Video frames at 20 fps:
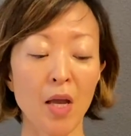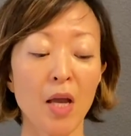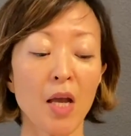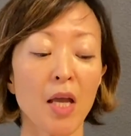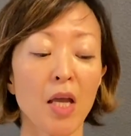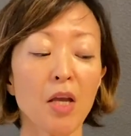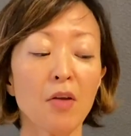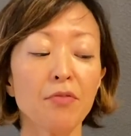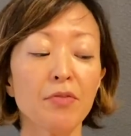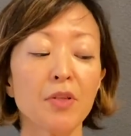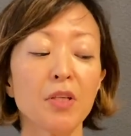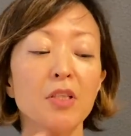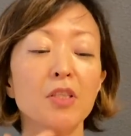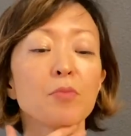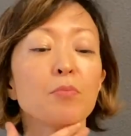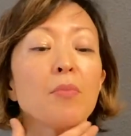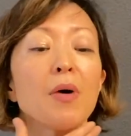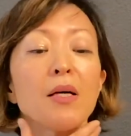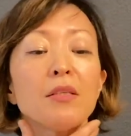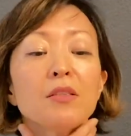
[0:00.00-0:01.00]
If this
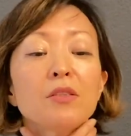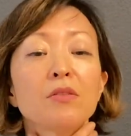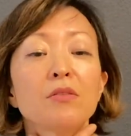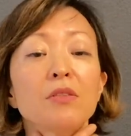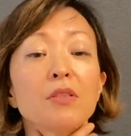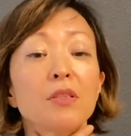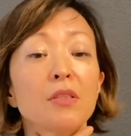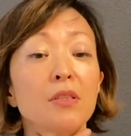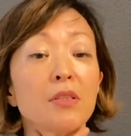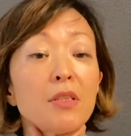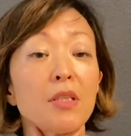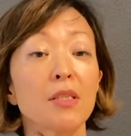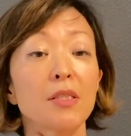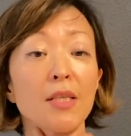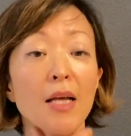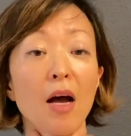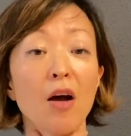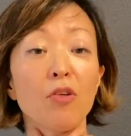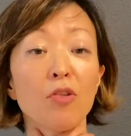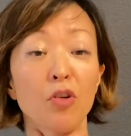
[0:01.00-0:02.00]
muscle is
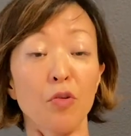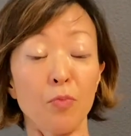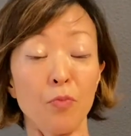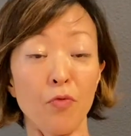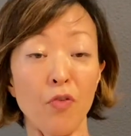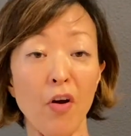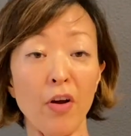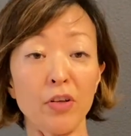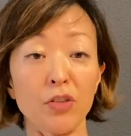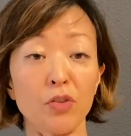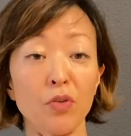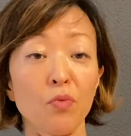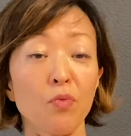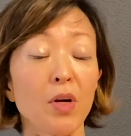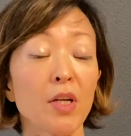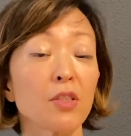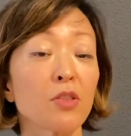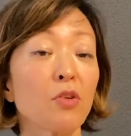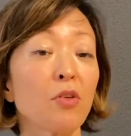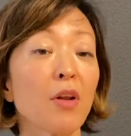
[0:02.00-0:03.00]
out of function,
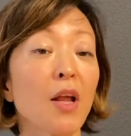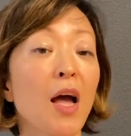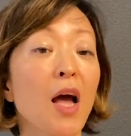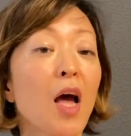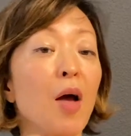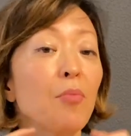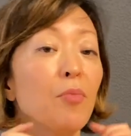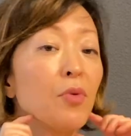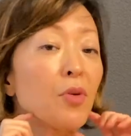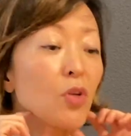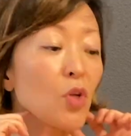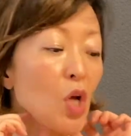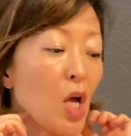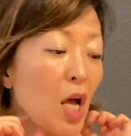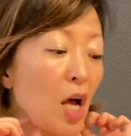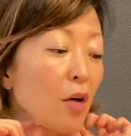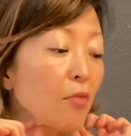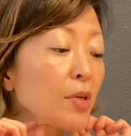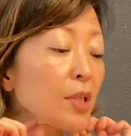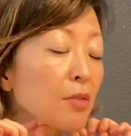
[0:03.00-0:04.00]
what's going to happen?
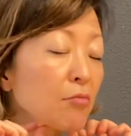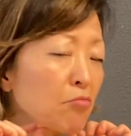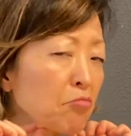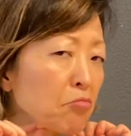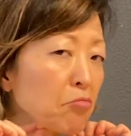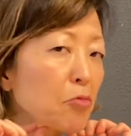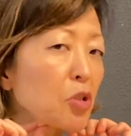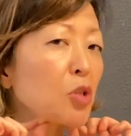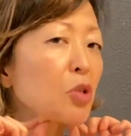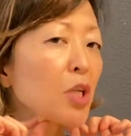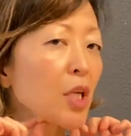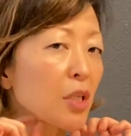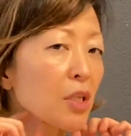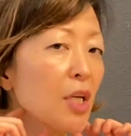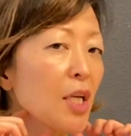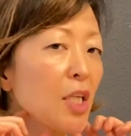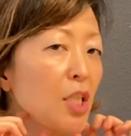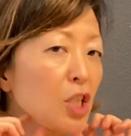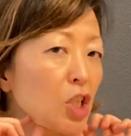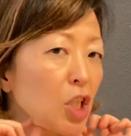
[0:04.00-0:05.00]
You can
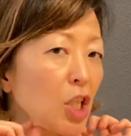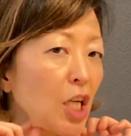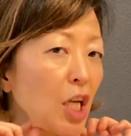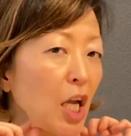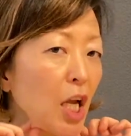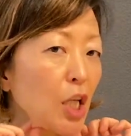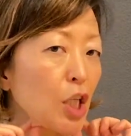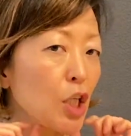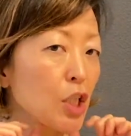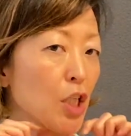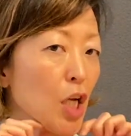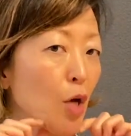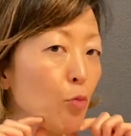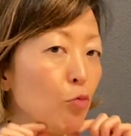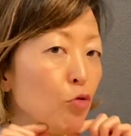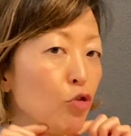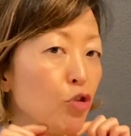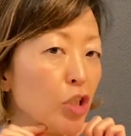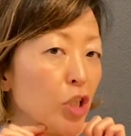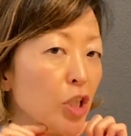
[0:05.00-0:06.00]
easily get a
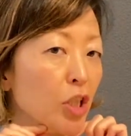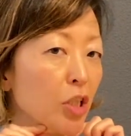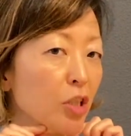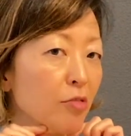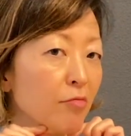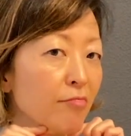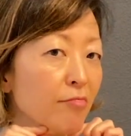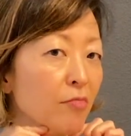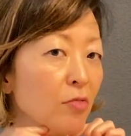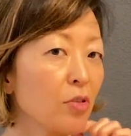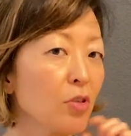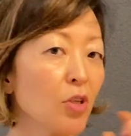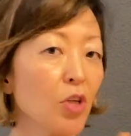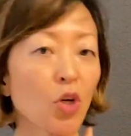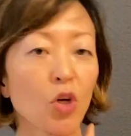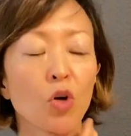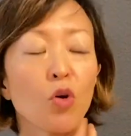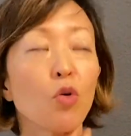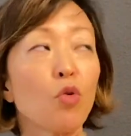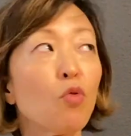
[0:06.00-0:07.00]
double chin
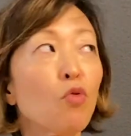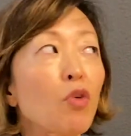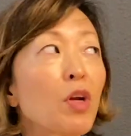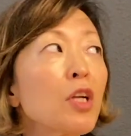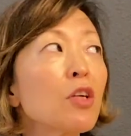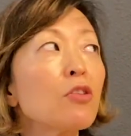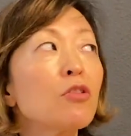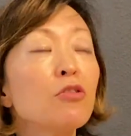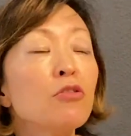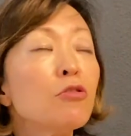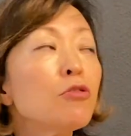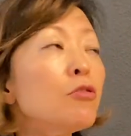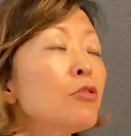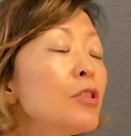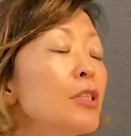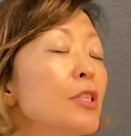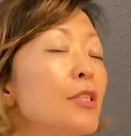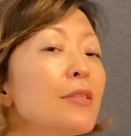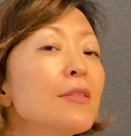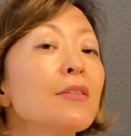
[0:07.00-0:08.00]
or wrinkles.